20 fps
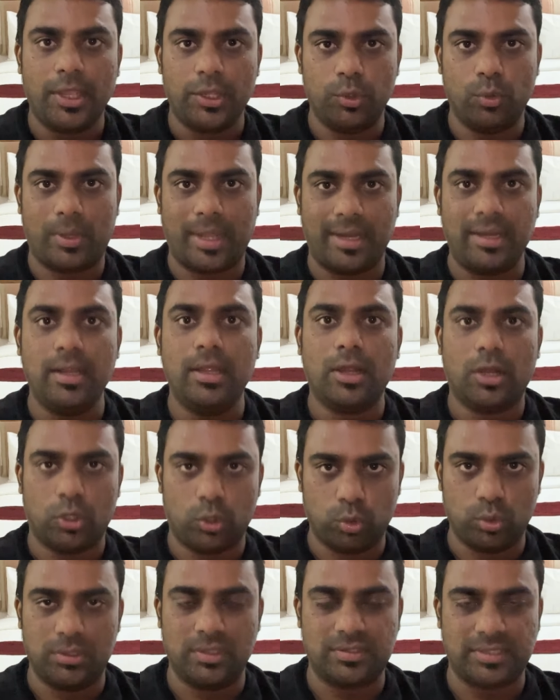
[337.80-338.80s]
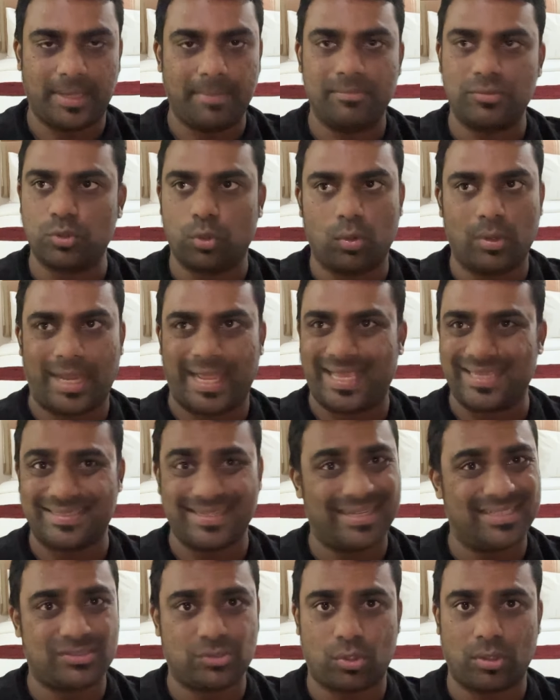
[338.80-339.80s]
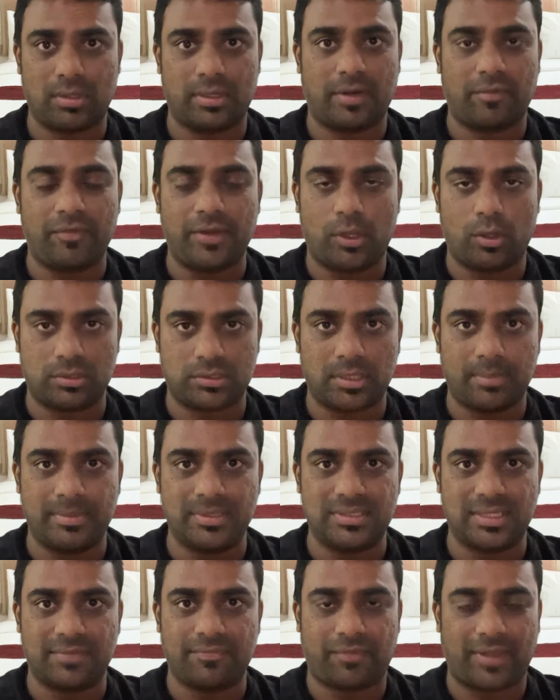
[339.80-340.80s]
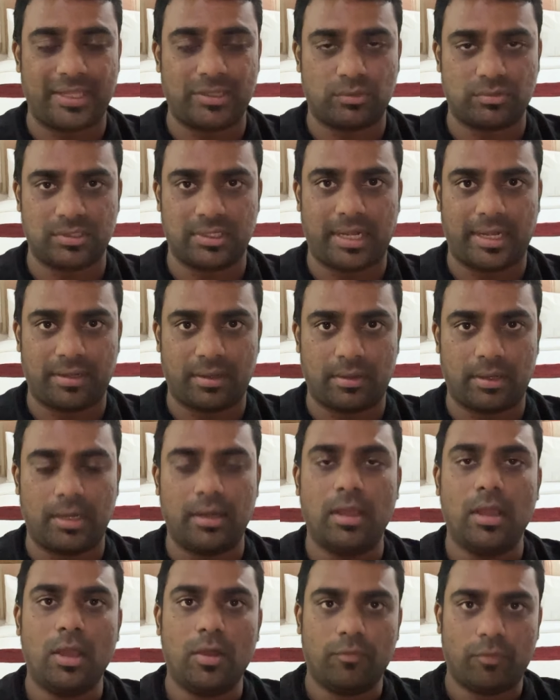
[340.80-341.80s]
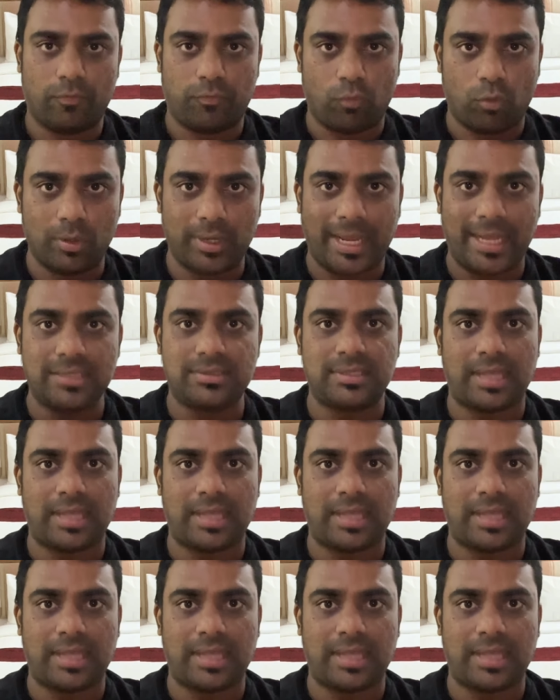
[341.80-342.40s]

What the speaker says: You can do the same. So like I said, it roughly costed me 5,800 for 4 nights,